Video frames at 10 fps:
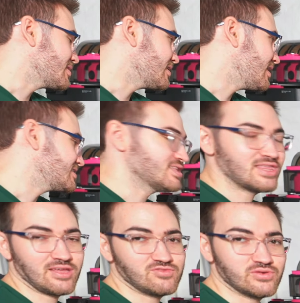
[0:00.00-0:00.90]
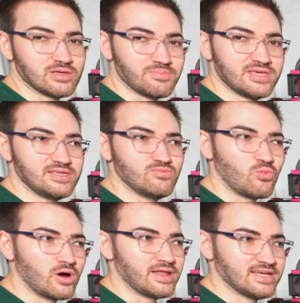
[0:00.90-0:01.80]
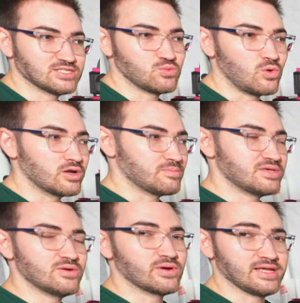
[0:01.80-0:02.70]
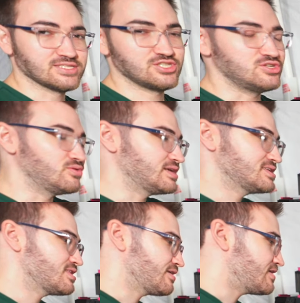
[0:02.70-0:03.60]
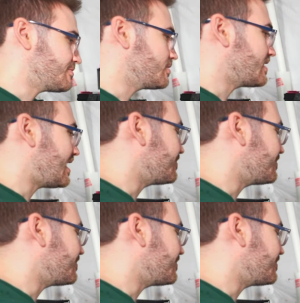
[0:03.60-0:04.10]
it. I did think of doing it P1S 1 and P1S 2. I did think of naming them that,